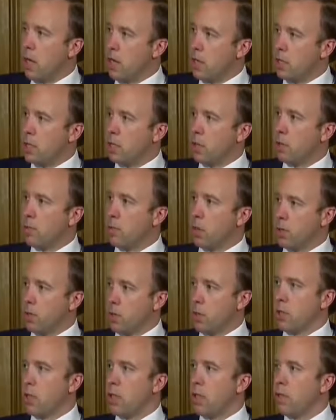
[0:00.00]
testing
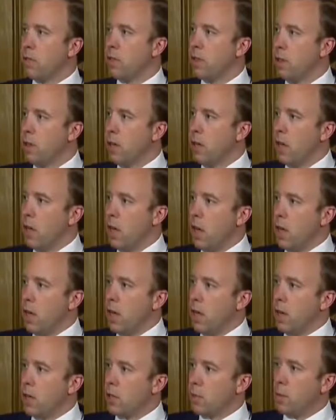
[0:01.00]
positive
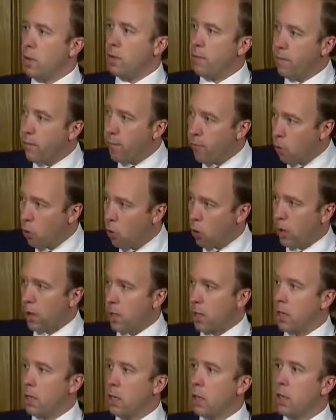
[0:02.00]
has been
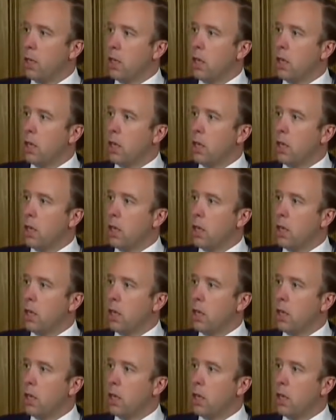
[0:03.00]
falling